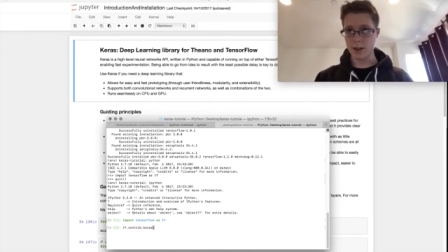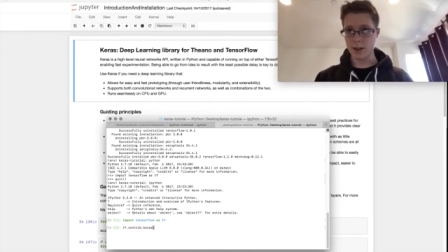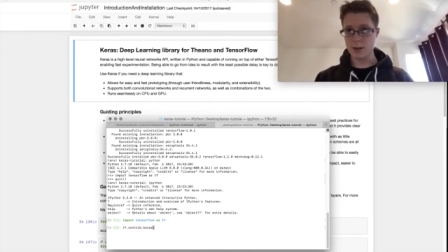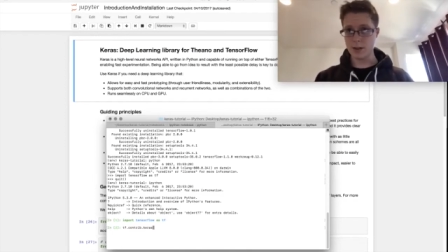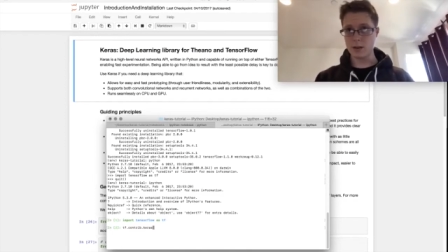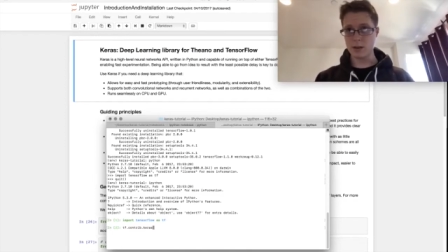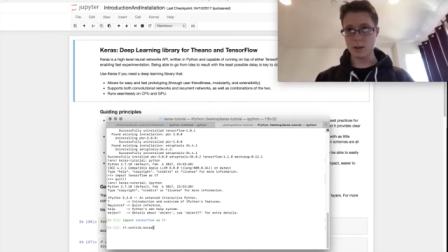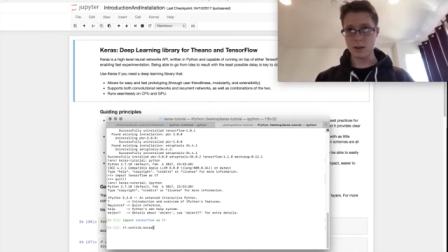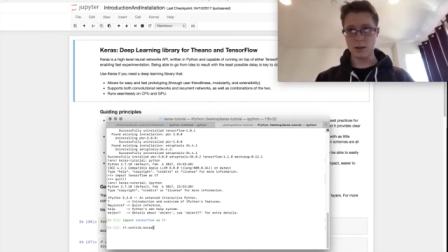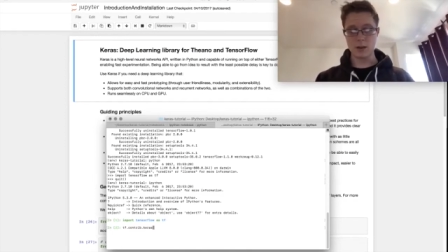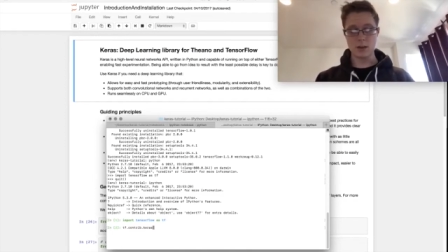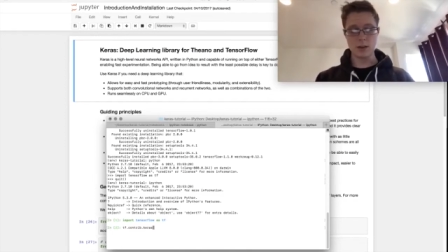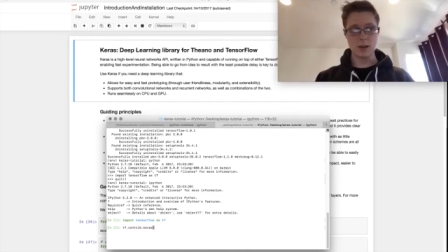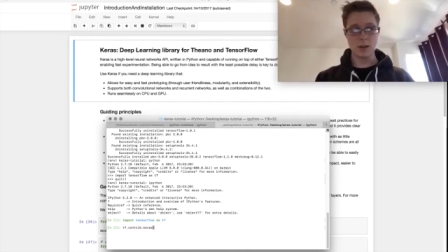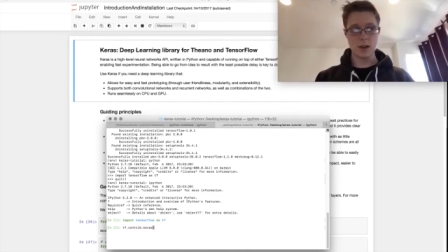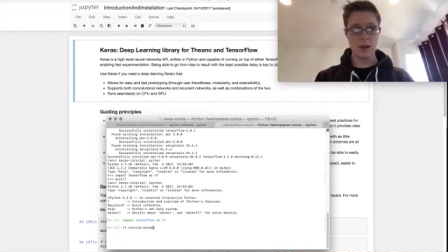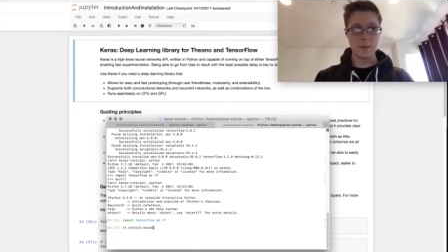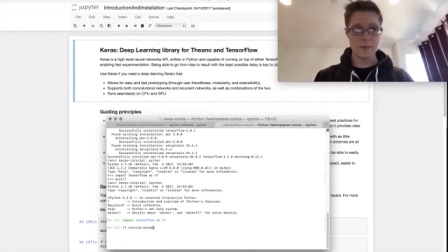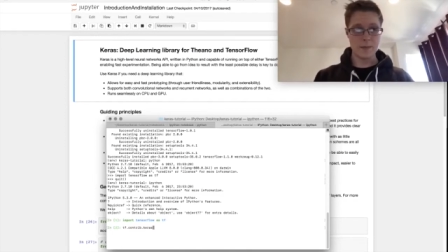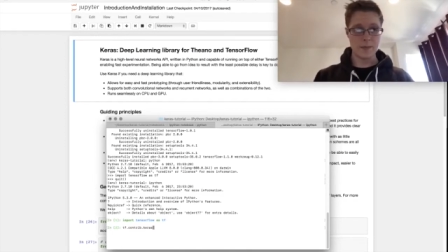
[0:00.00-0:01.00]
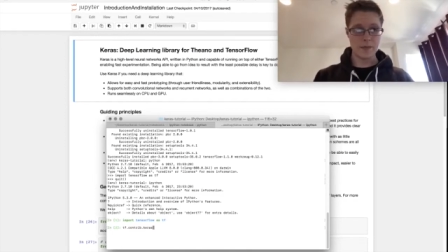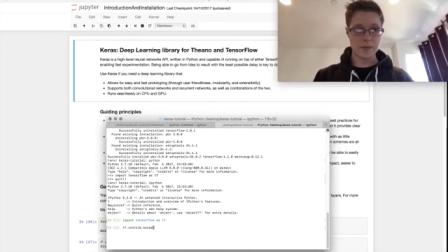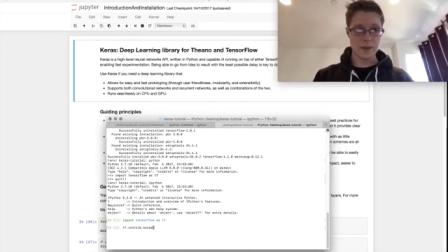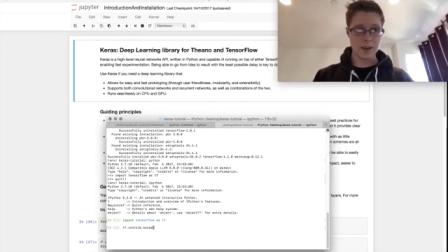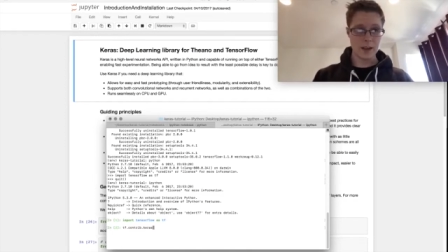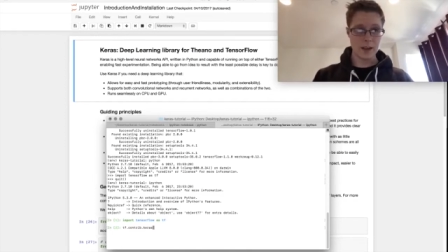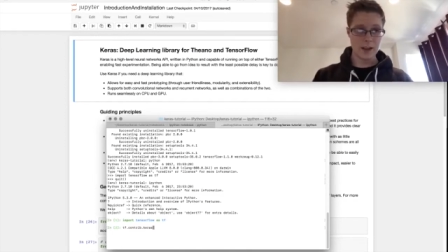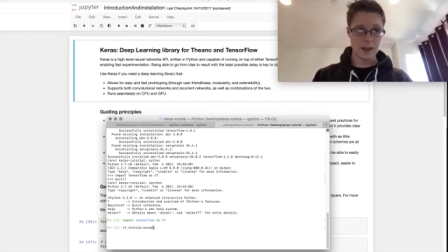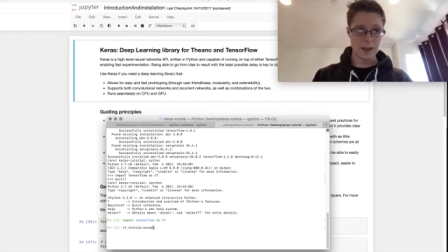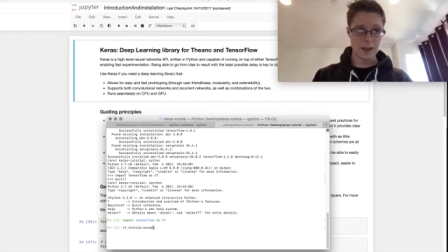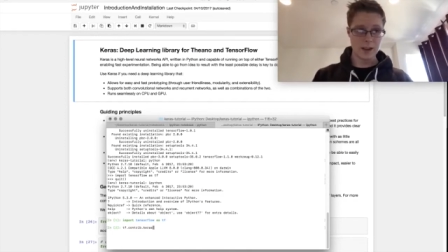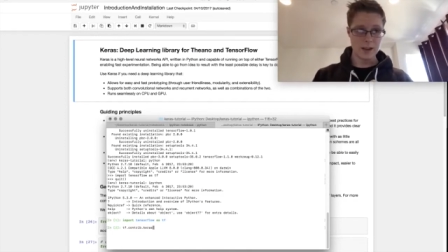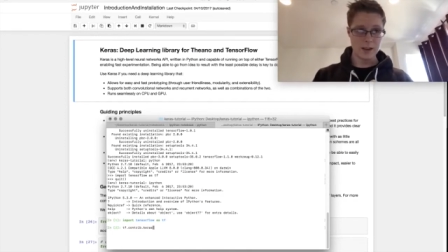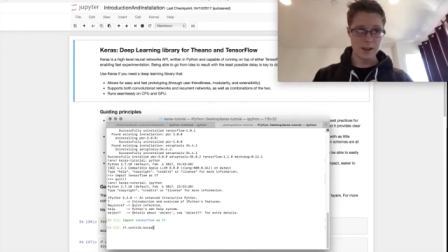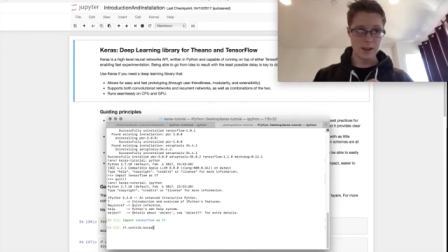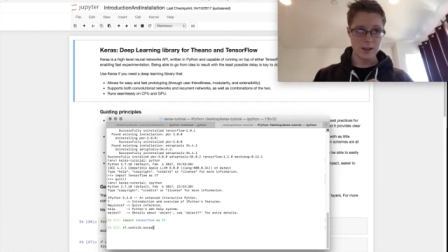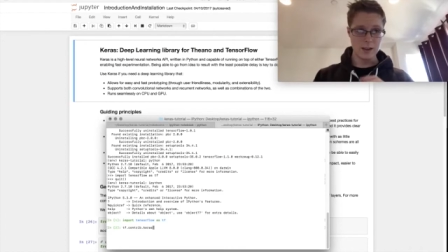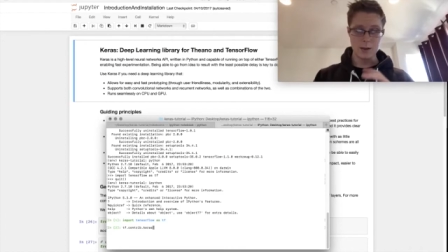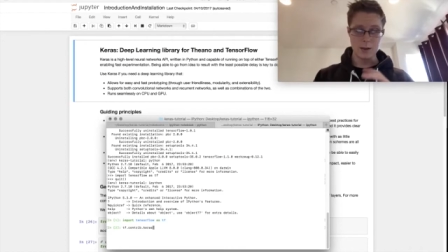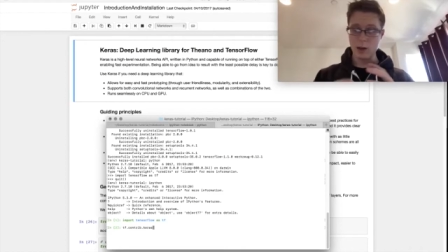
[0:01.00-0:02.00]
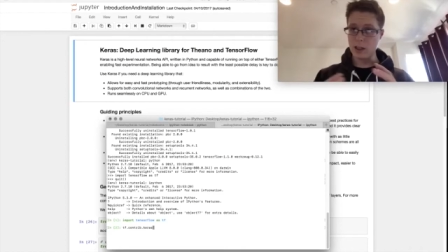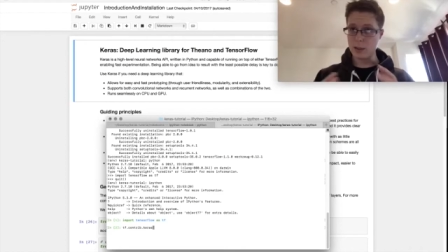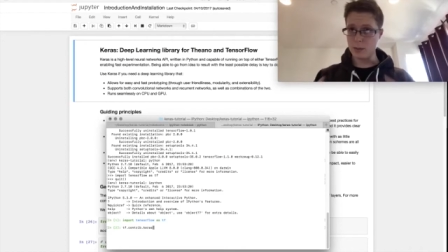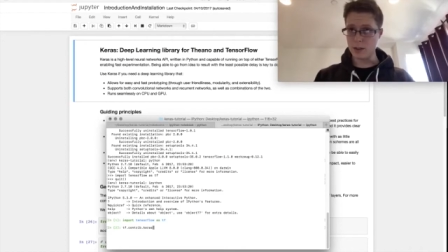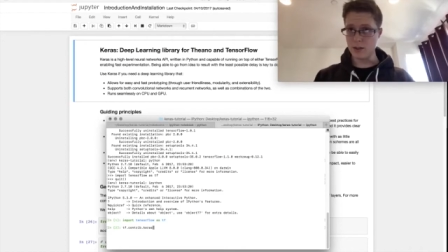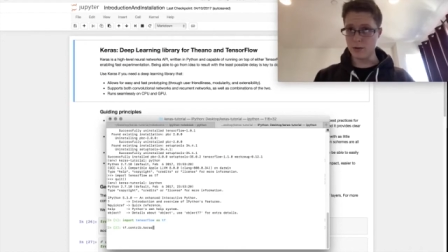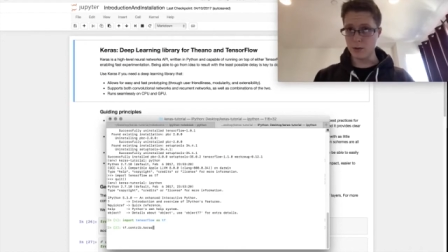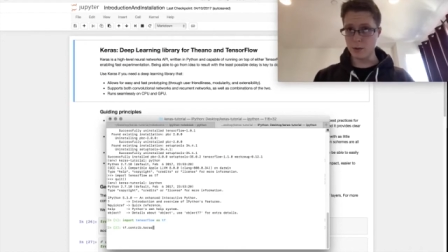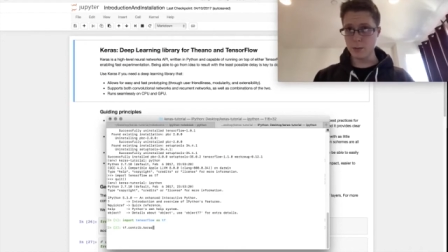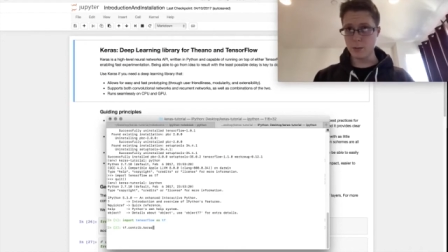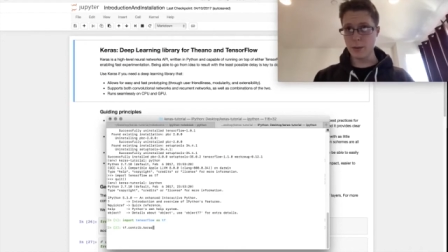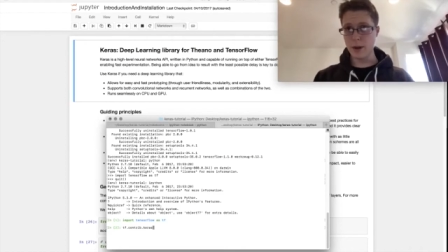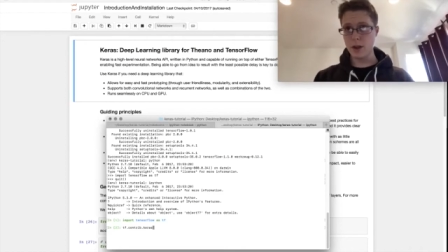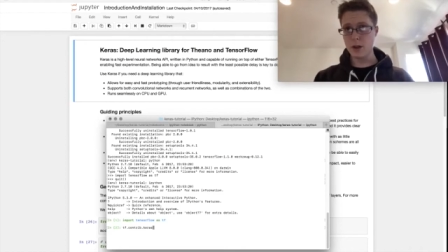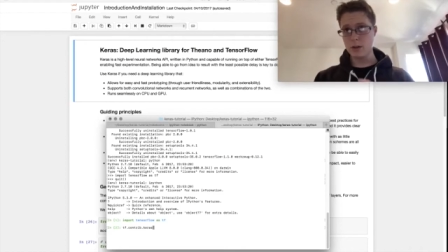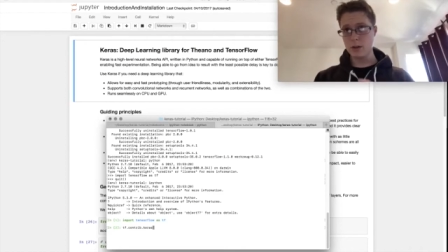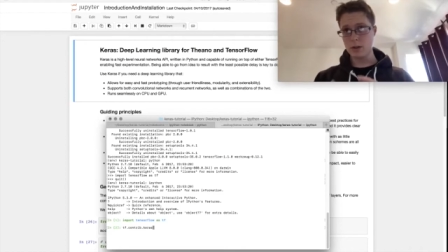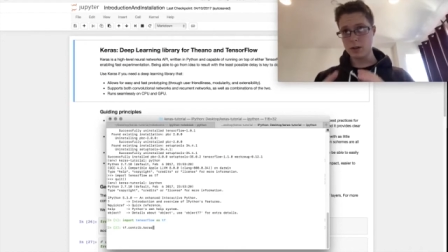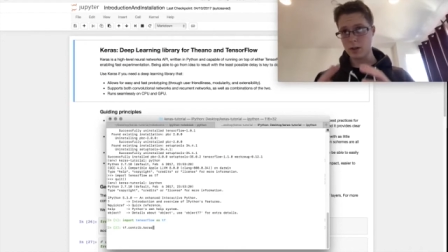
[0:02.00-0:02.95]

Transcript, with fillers: It's it's uh, incredibly verbose.